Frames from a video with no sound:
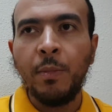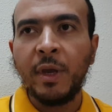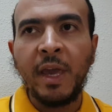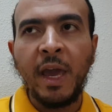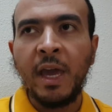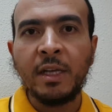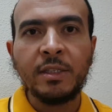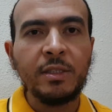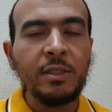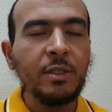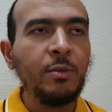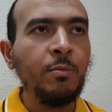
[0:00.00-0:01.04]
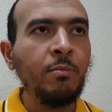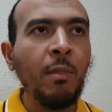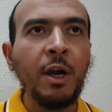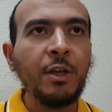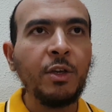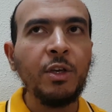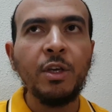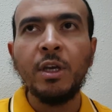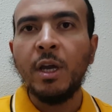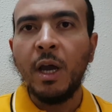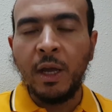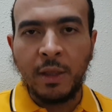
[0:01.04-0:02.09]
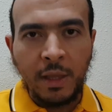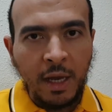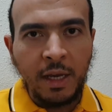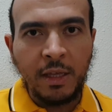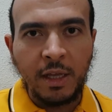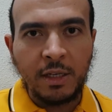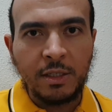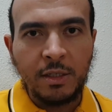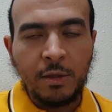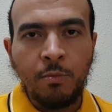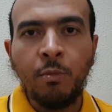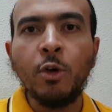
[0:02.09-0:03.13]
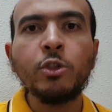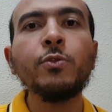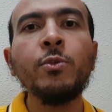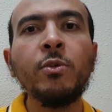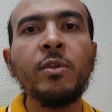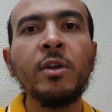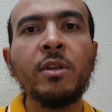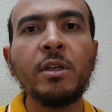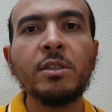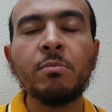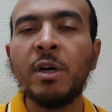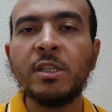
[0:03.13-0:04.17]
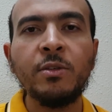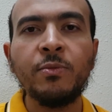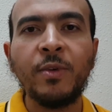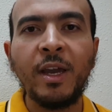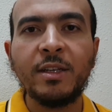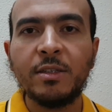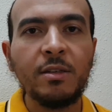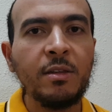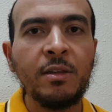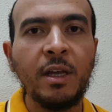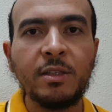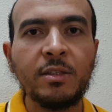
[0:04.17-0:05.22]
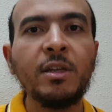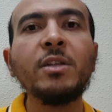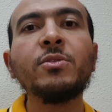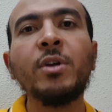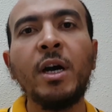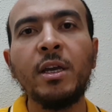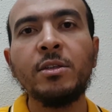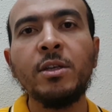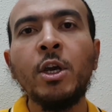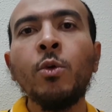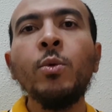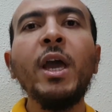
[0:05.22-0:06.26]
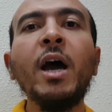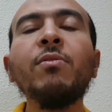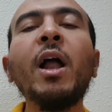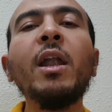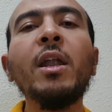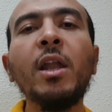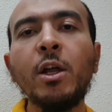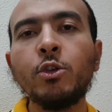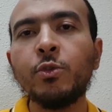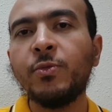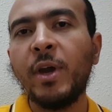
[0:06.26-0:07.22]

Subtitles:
cats, monkey, and like that. Most of you think that, but in fact, that's not right. We have a lot of